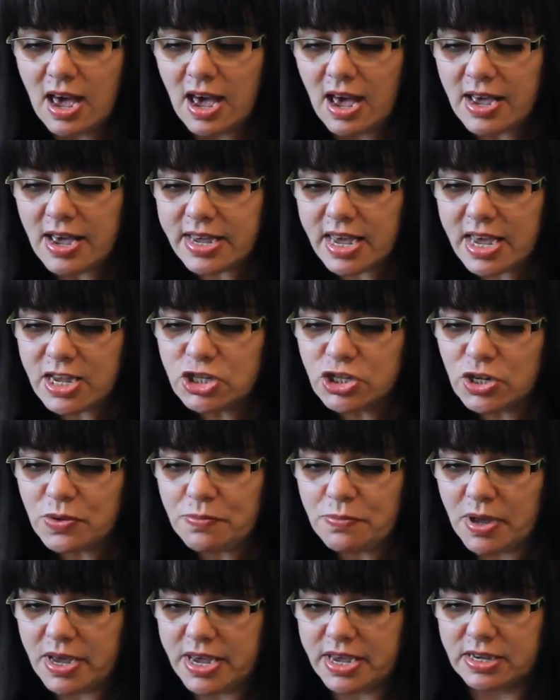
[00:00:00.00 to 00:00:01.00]
Archangel
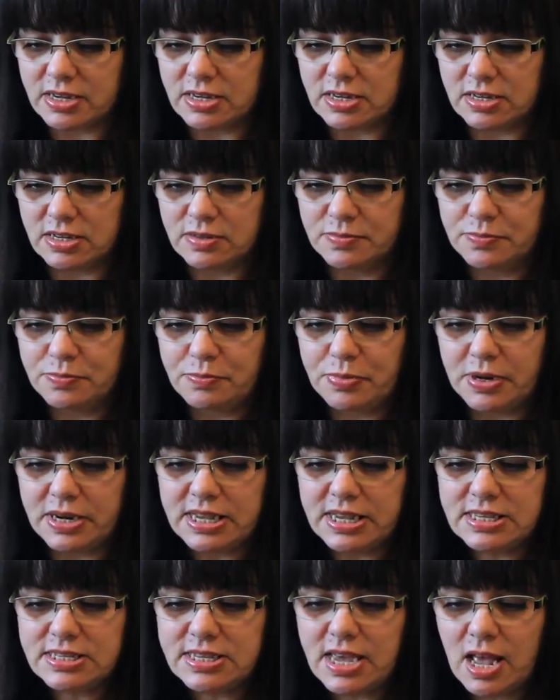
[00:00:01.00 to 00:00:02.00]
Michael,
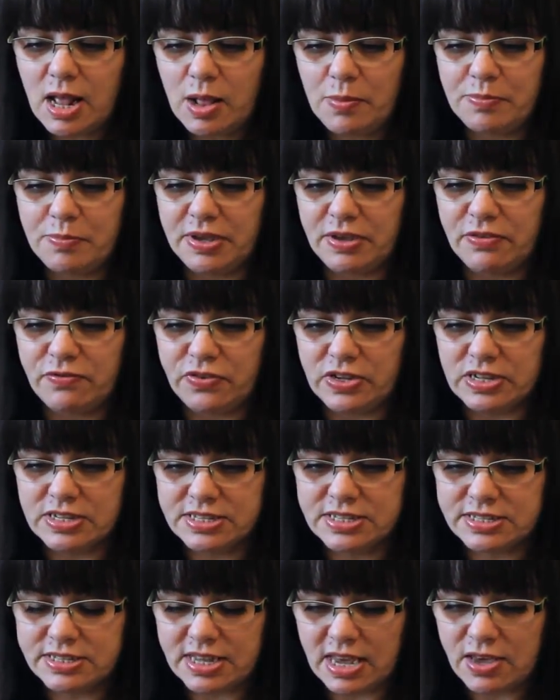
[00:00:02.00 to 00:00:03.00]
please help me feel
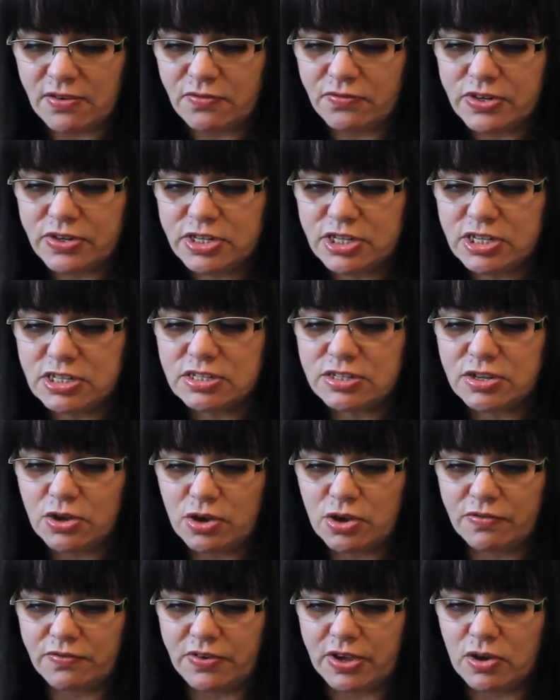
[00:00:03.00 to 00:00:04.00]
safe and
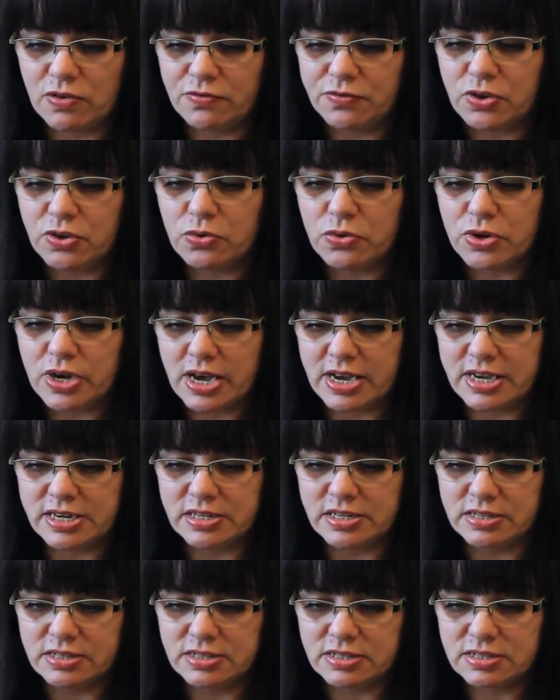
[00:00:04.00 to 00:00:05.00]
deserving of your
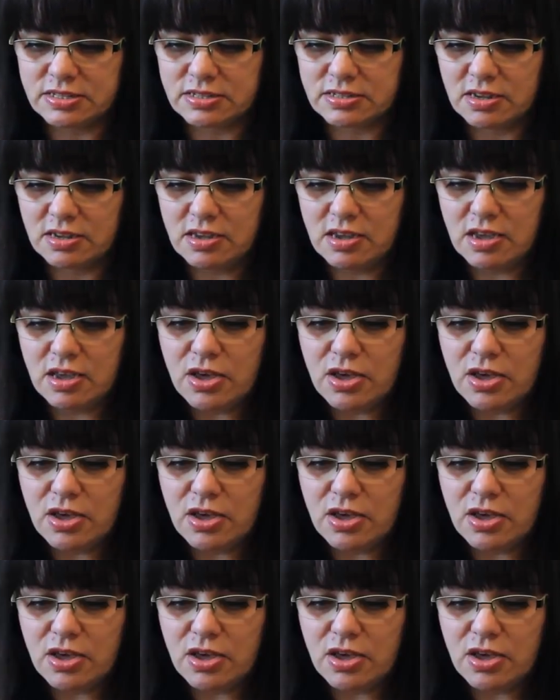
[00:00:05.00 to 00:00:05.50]
guidance.